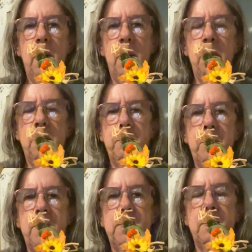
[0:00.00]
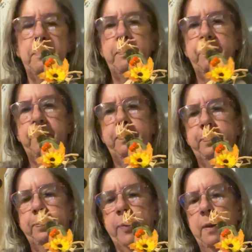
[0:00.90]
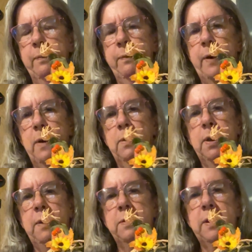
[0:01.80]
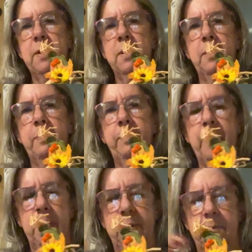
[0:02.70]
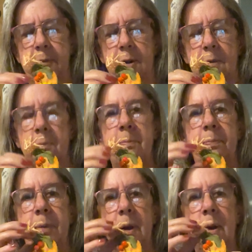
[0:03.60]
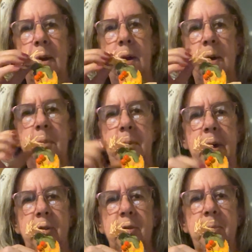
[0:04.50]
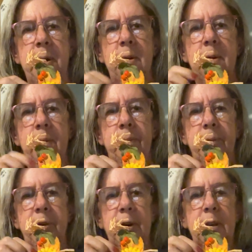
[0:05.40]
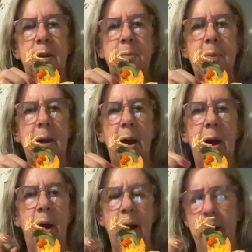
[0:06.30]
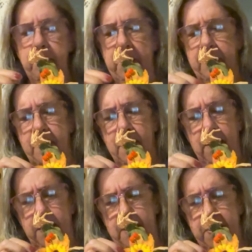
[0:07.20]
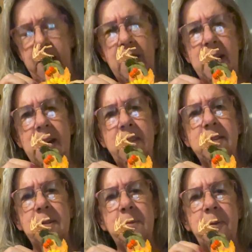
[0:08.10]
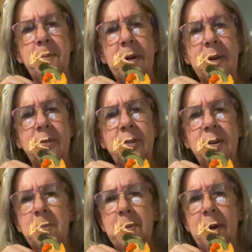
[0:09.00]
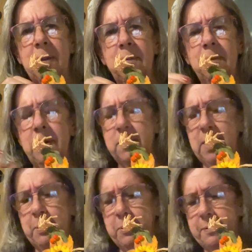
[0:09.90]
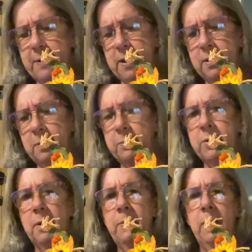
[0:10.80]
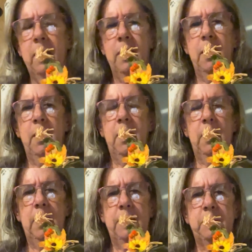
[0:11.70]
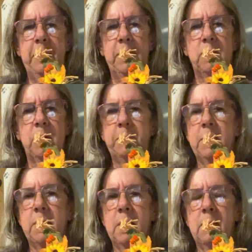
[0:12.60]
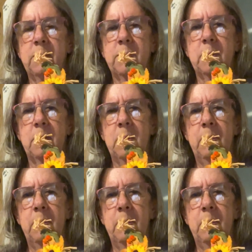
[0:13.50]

I want to put some fall leaves here to, match up here. She got these big fall leaves. I thought I had some from last year, but I wasn't able to find them, so I'll have to make a trip to the doll store